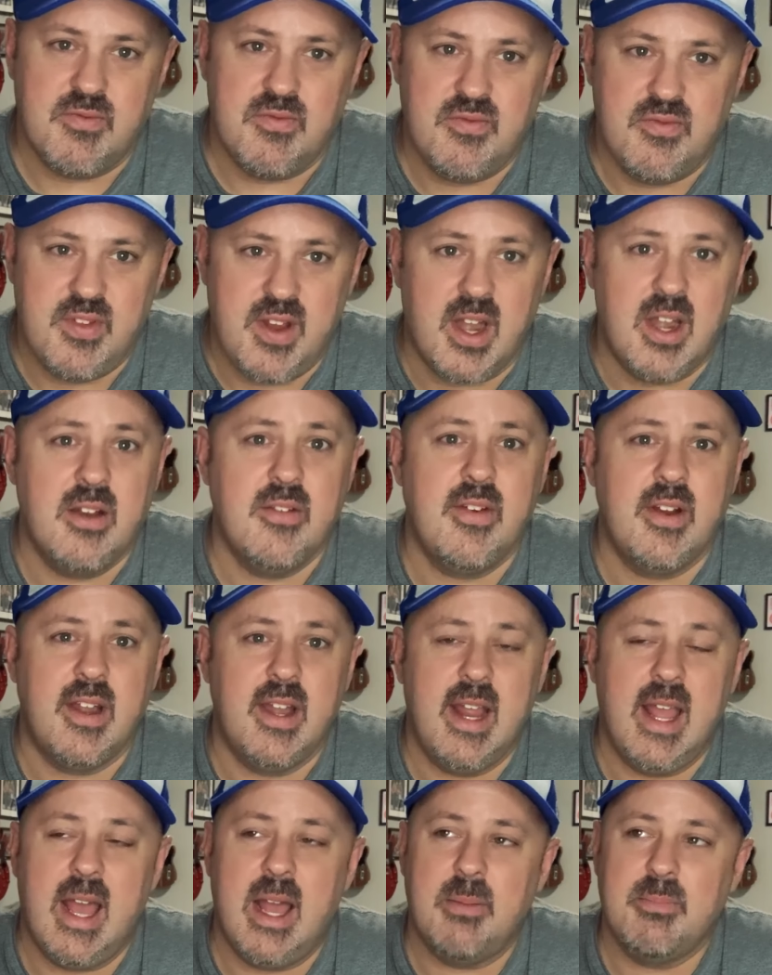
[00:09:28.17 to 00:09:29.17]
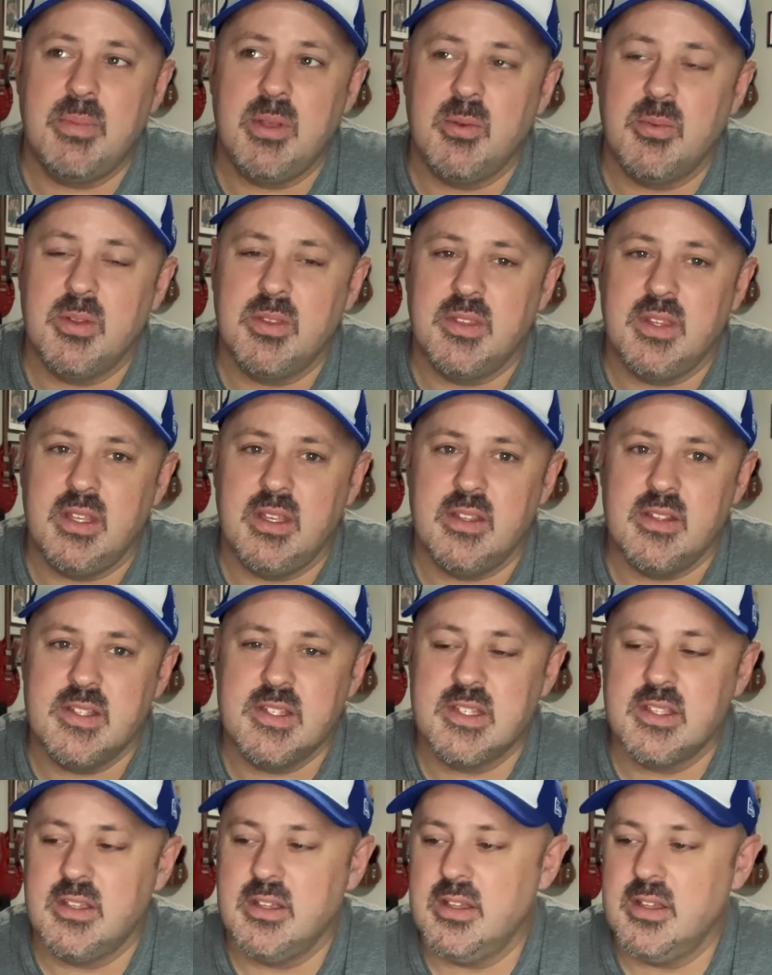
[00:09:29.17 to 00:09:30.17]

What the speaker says: Very, very happy with these.